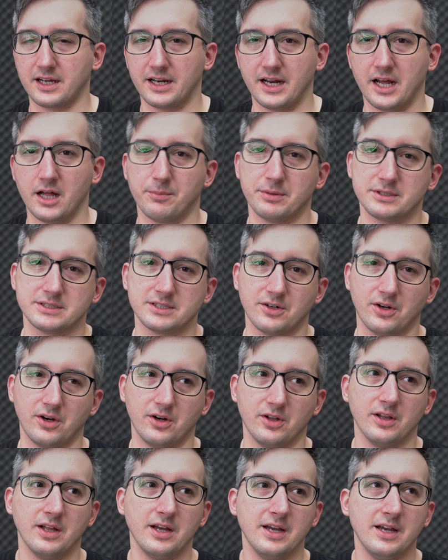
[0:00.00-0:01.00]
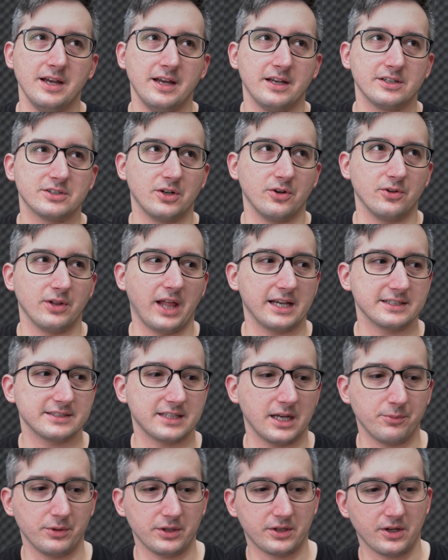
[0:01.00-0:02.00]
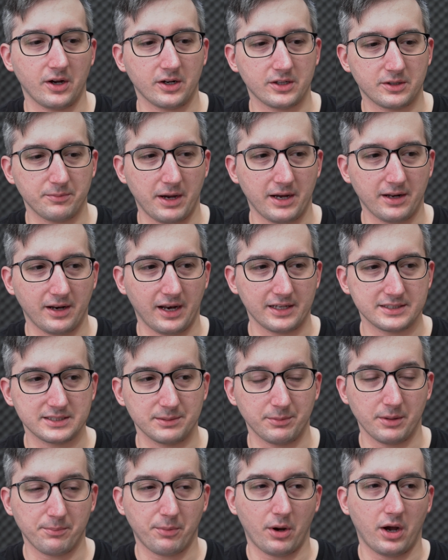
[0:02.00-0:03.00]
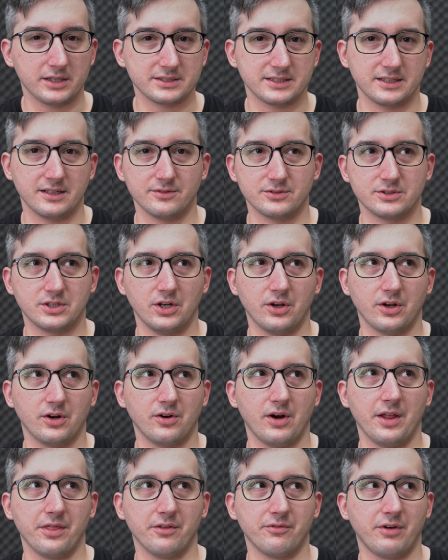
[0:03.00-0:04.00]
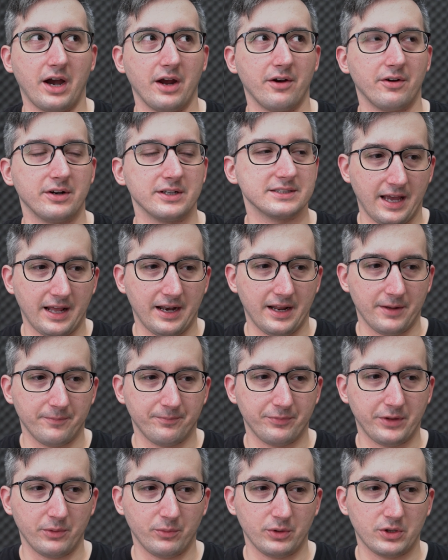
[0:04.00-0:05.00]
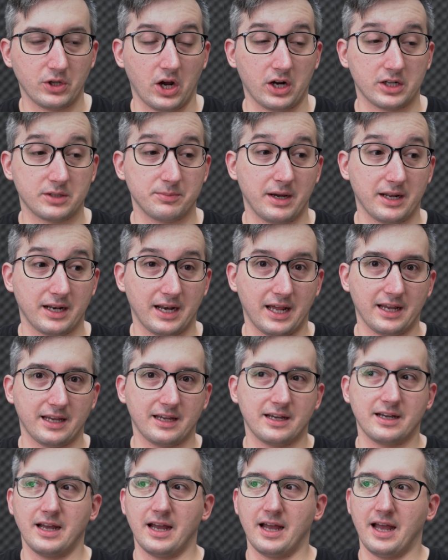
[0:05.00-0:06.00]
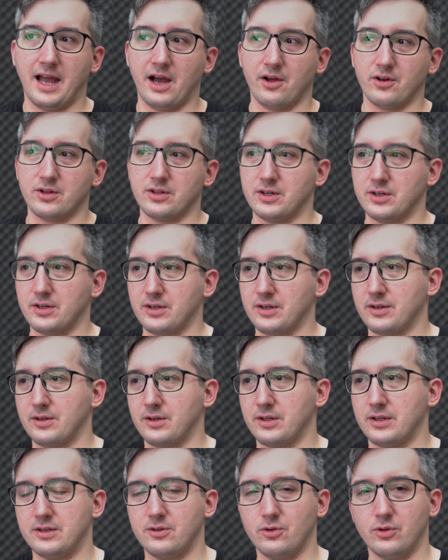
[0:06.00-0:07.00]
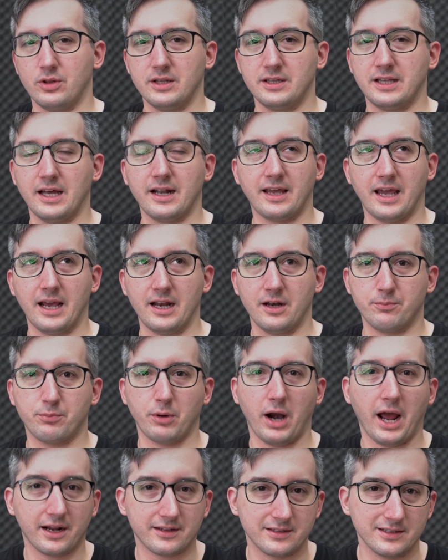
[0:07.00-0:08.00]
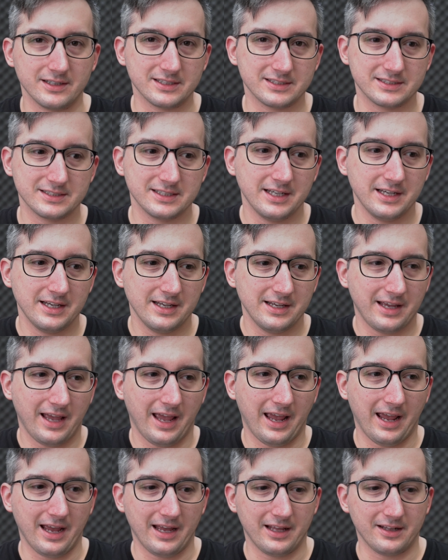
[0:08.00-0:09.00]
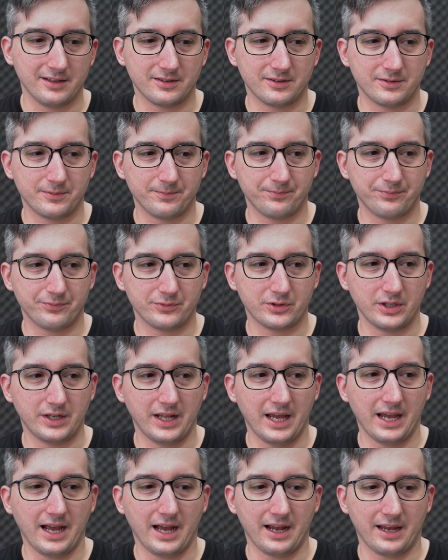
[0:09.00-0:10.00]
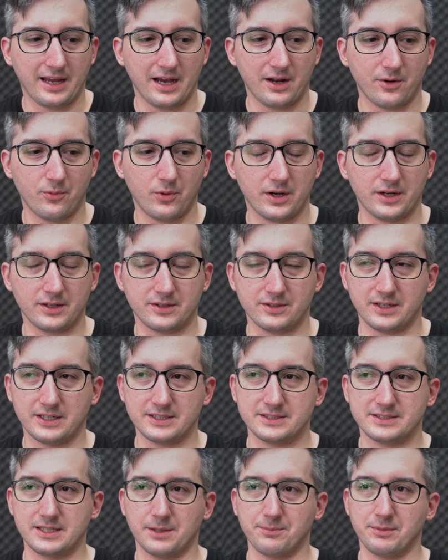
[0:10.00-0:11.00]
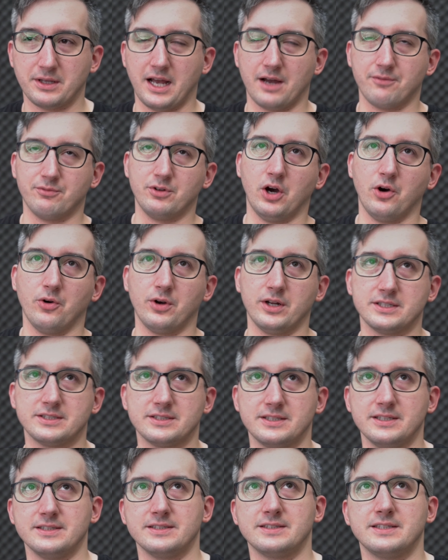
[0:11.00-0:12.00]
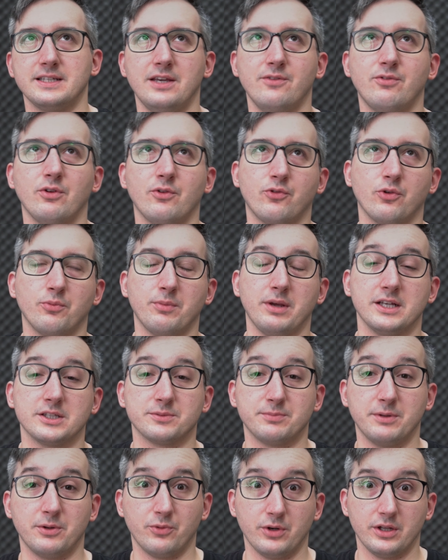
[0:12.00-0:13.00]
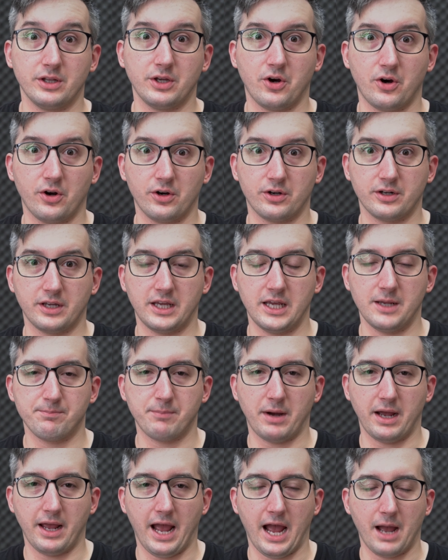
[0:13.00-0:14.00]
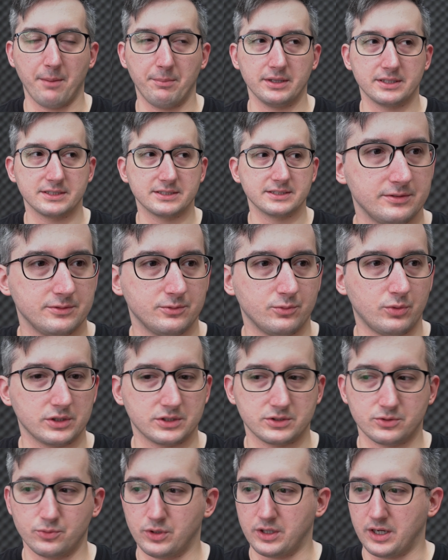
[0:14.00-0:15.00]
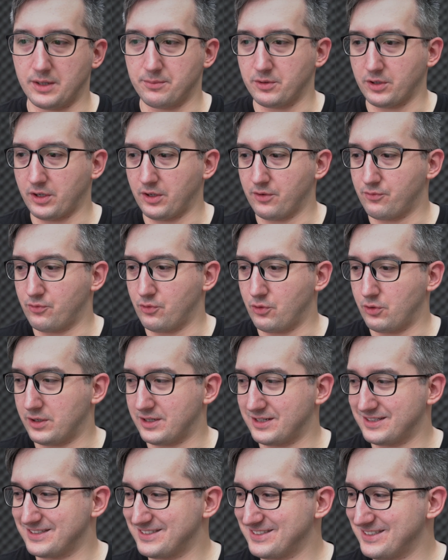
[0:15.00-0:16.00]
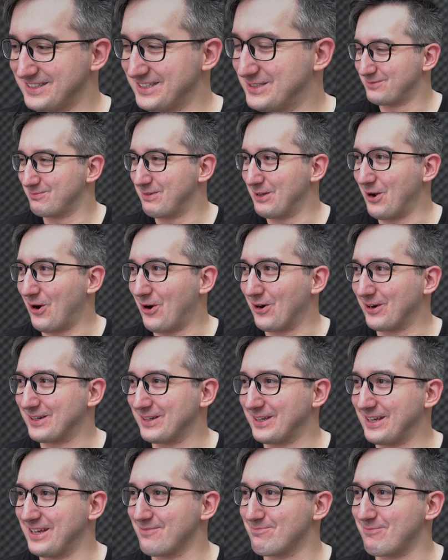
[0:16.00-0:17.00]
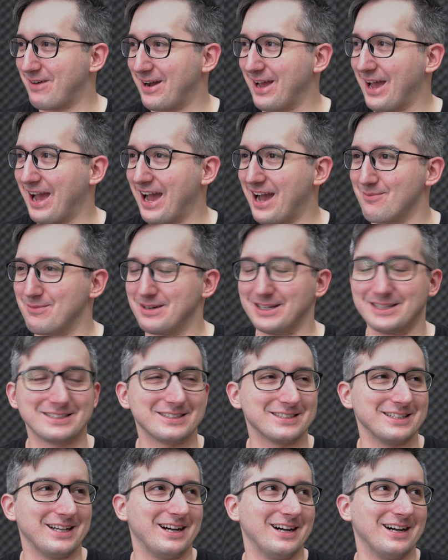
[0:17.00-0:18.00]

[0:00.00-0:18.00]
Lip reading: gonna help us at all. So last time we talked about like some of the positives going around the virus, and then we talked about like how to do the dedicated practice. And today I kind of wanted to, because something I've noticed is, even for me, it's been really hard to keep my habits. What's the word I'm looking for? It's been hard to keep my habits